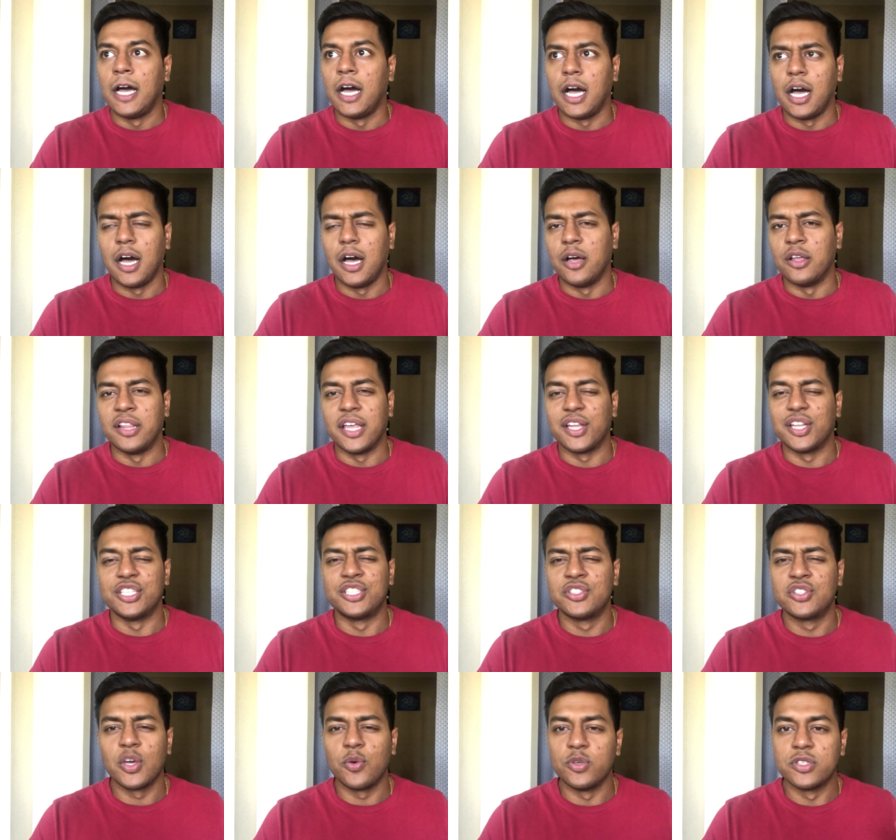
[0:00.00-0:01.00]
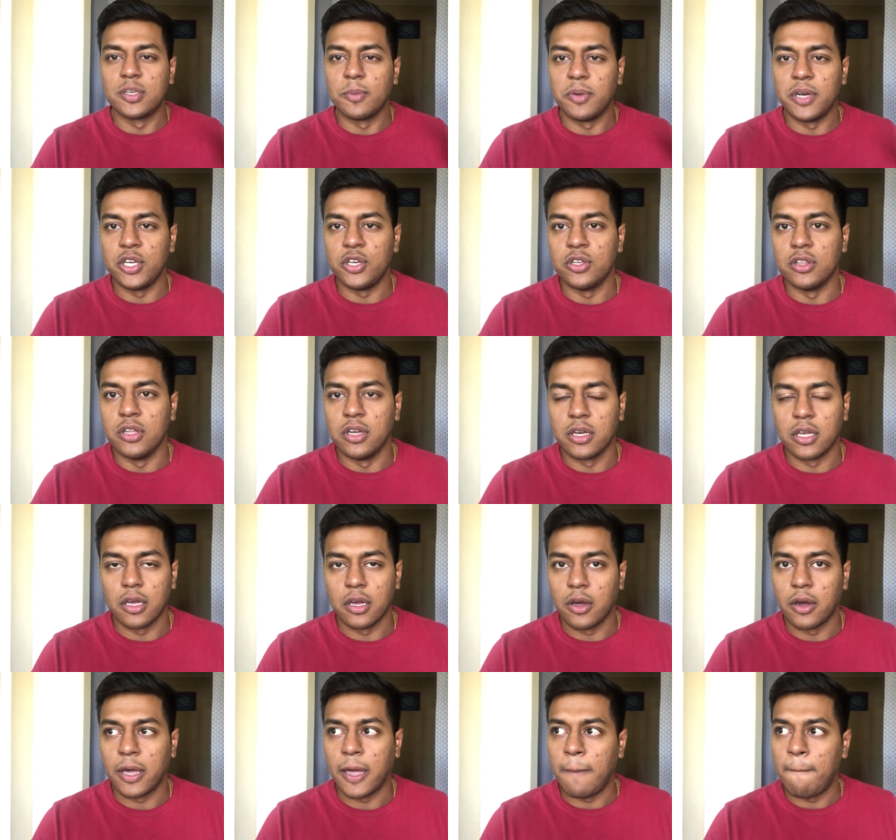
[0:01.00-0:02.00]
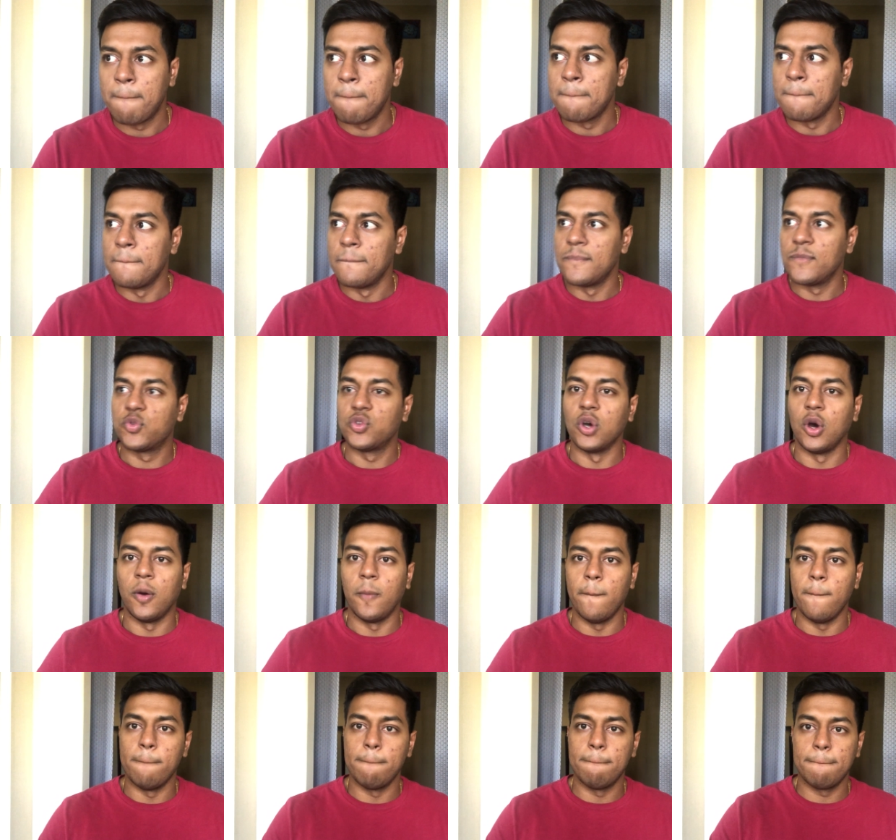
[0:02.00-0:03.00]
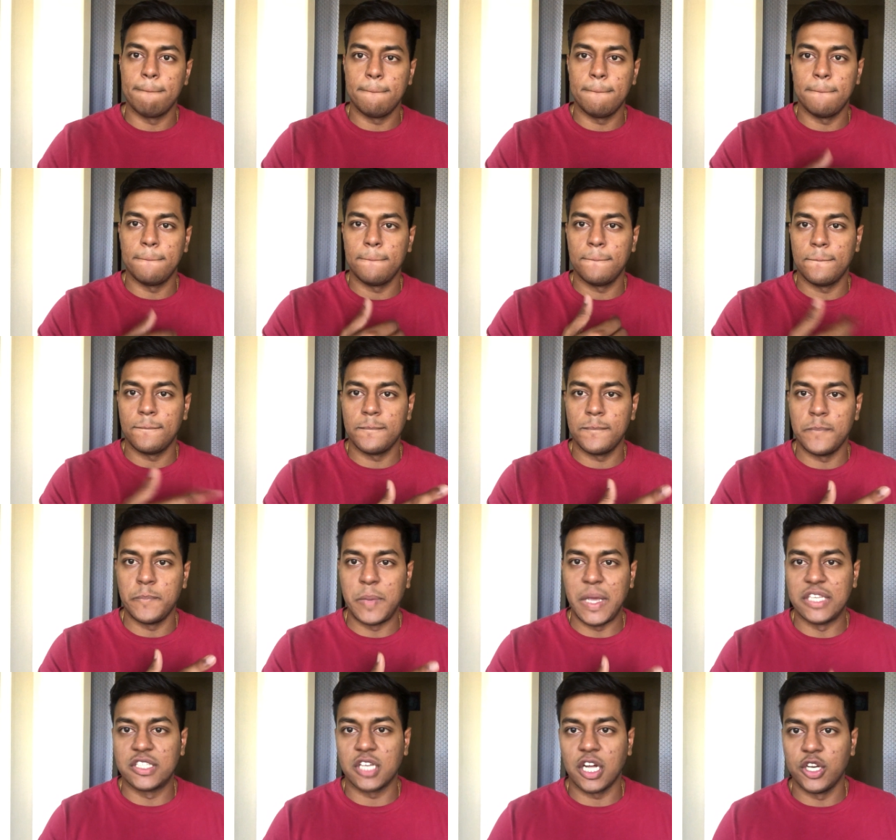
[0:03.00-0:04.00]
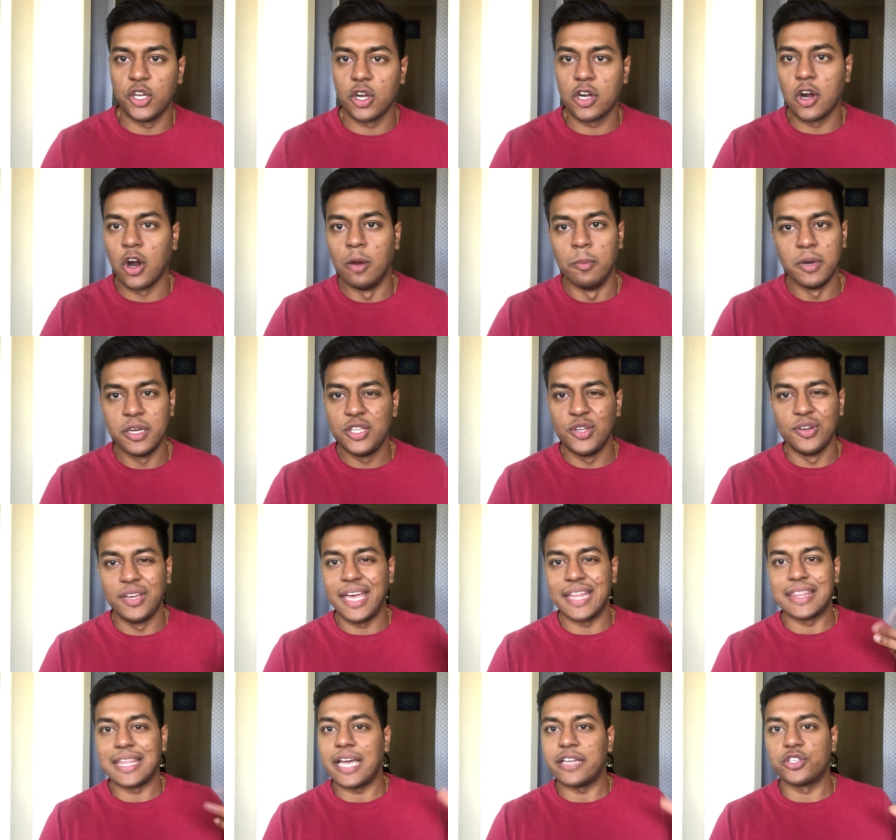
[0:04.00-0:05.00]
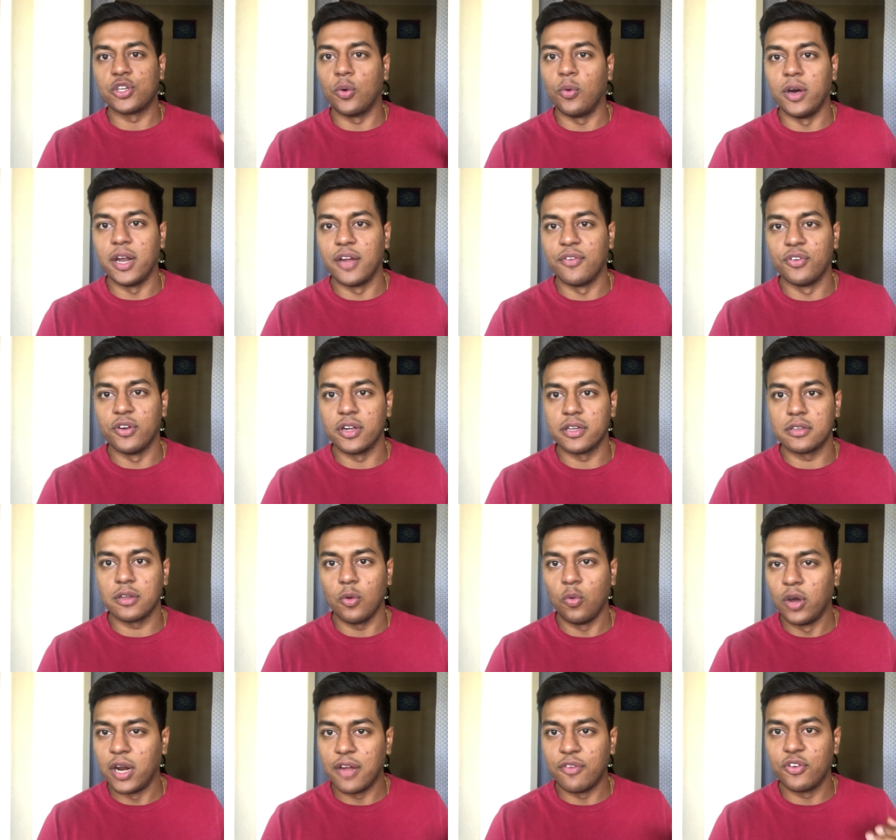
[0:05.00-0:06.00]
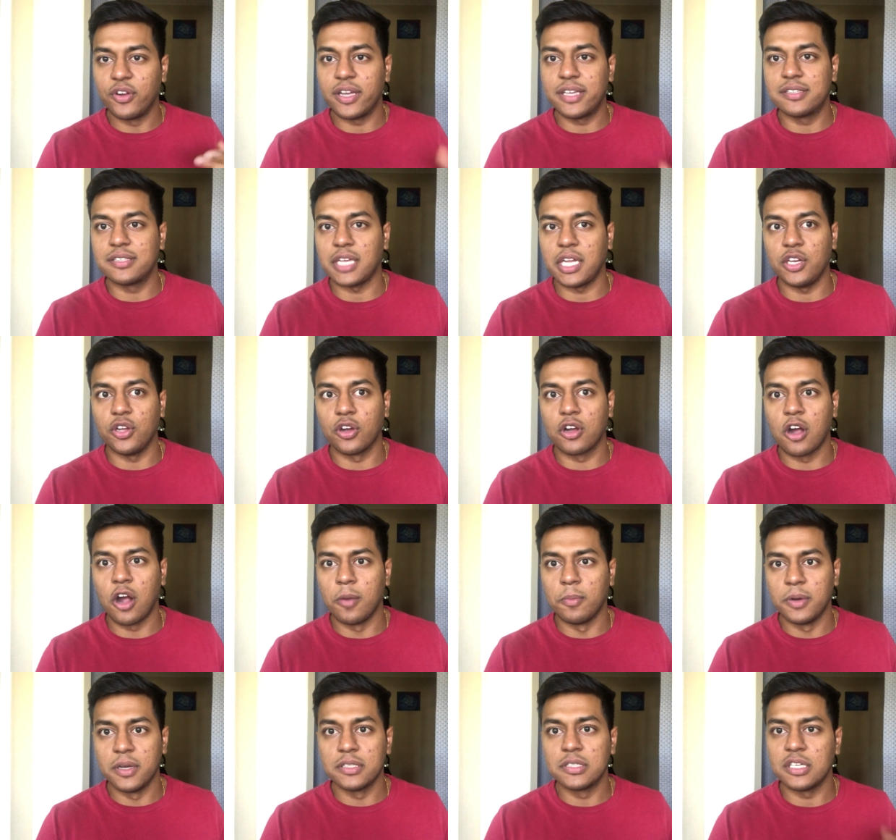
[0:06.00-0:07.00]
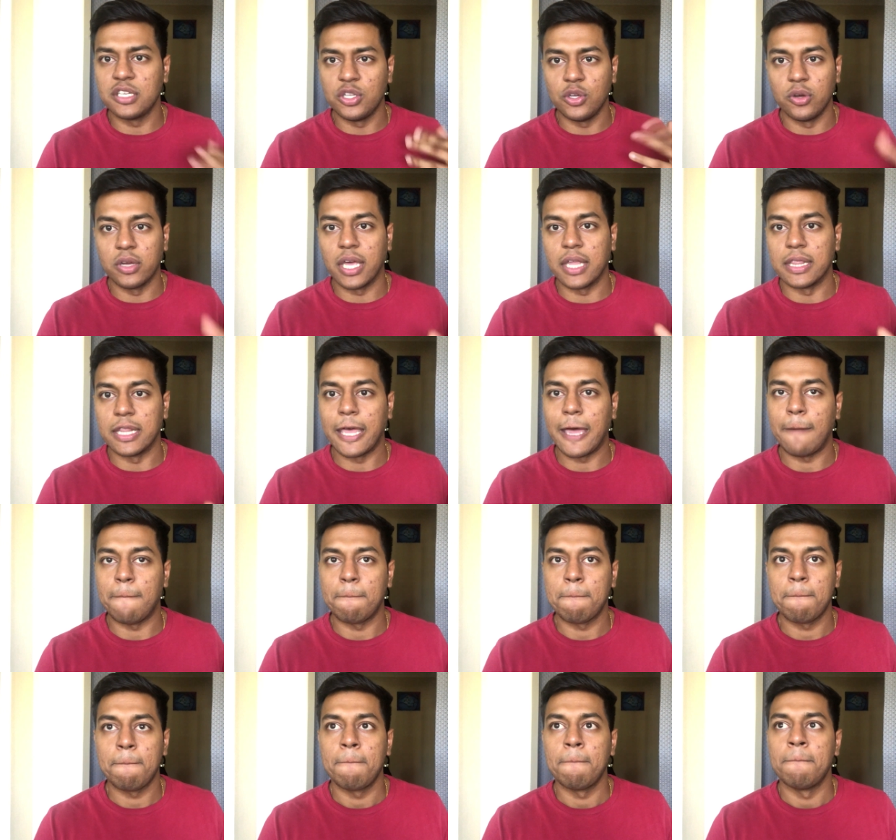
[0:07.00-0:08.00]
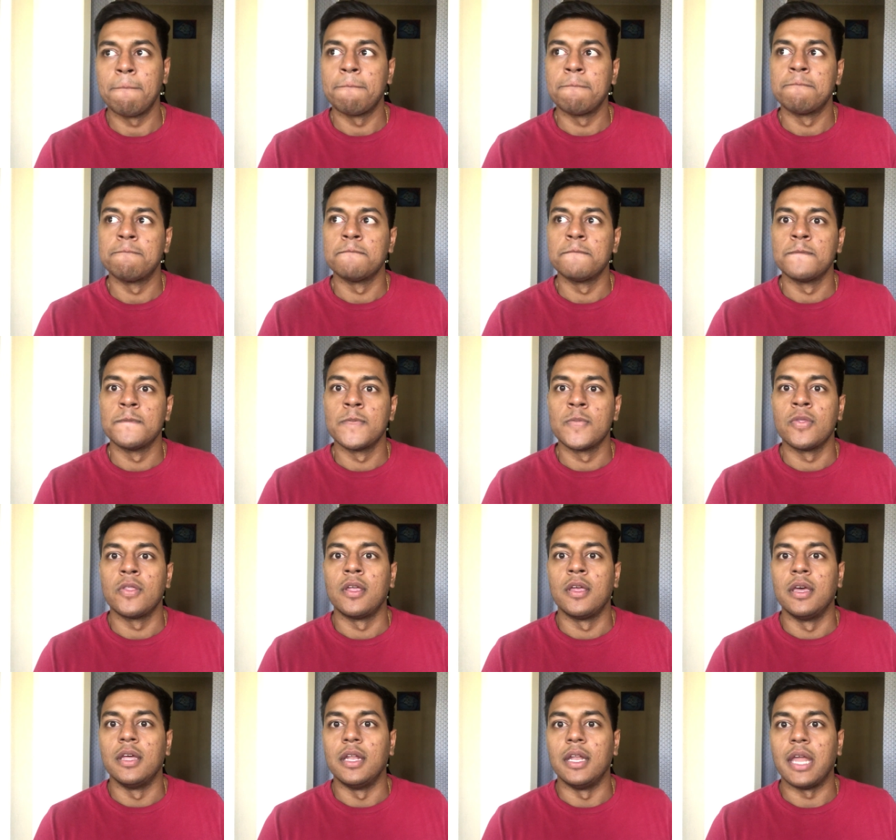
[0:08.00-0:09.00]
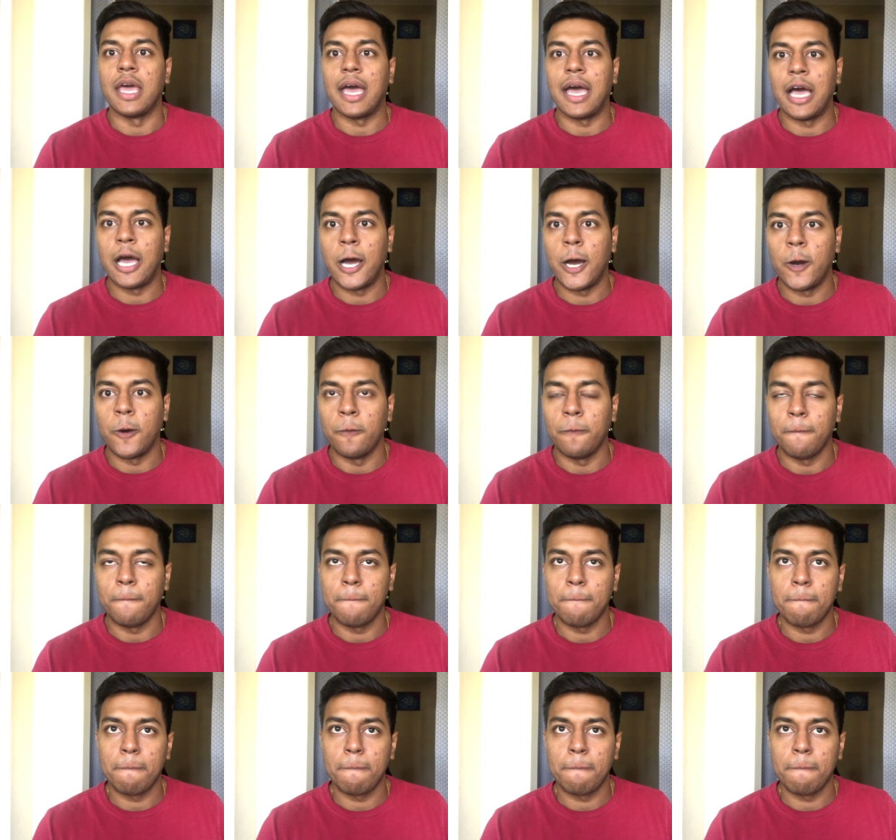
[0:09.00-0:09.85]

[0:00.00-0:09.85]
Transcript: Uh, like let's just say with somebody good looking, okay? So based on your karma, you'll get that to whatever whatever extent your karma is in, you'll get that. Now,